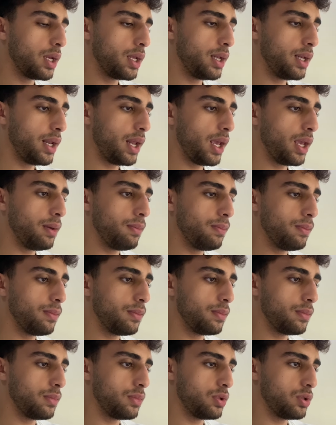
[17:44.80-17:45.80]
name,
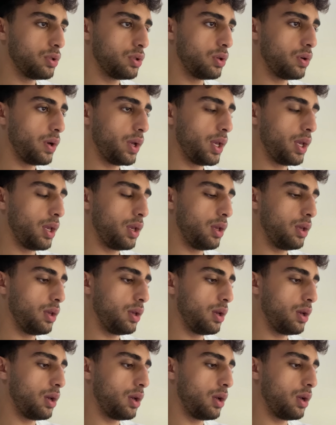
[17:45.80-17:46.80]
so
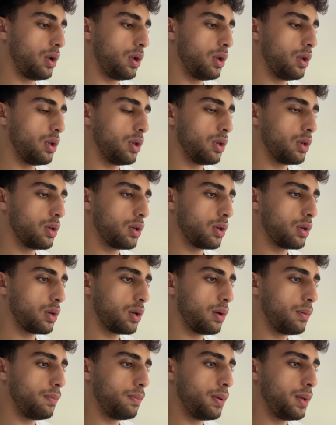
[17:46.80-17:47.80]
a
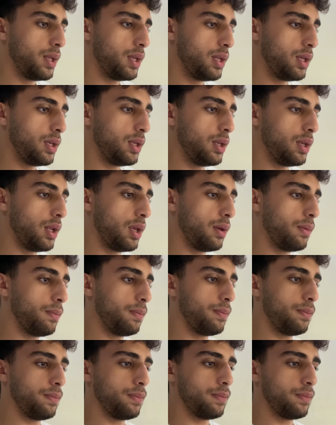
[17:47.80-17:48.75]
company name.